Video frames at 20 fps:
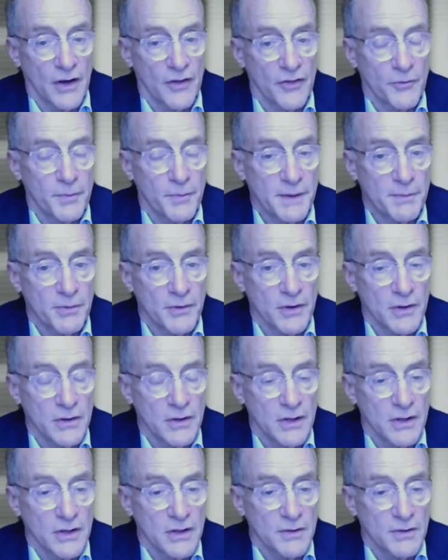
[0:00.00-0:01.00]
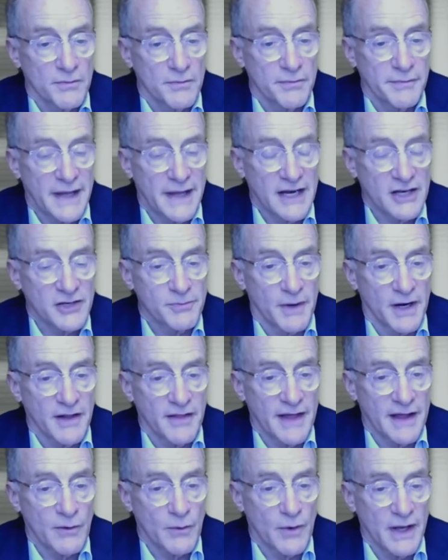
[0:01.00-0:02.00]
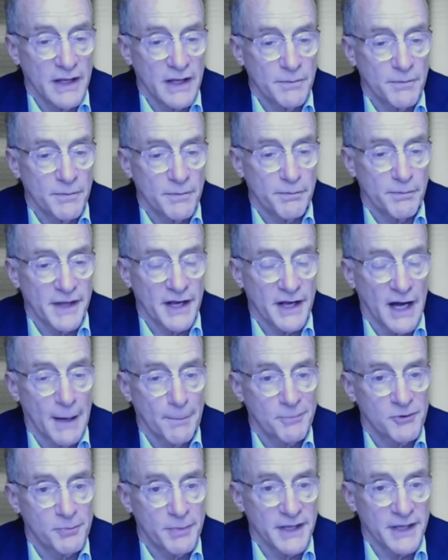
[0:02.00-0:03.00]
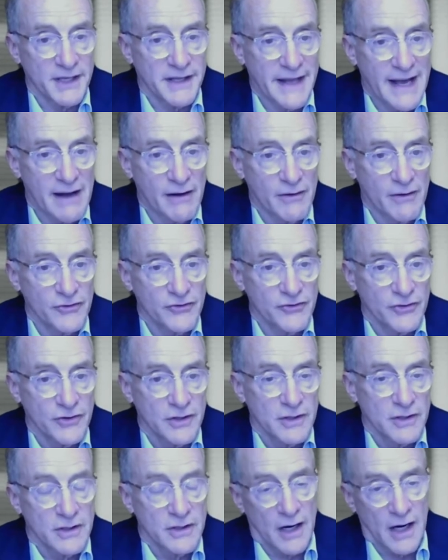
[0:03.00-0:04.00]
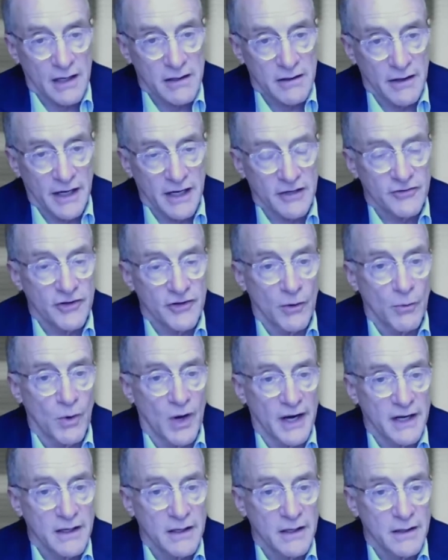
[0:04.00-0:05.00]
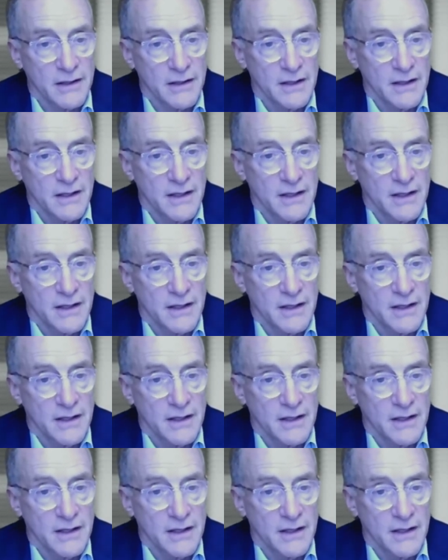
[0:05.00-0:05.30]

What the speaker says: Other people manage money that way. Big ups, big downs. Our clients don't want it.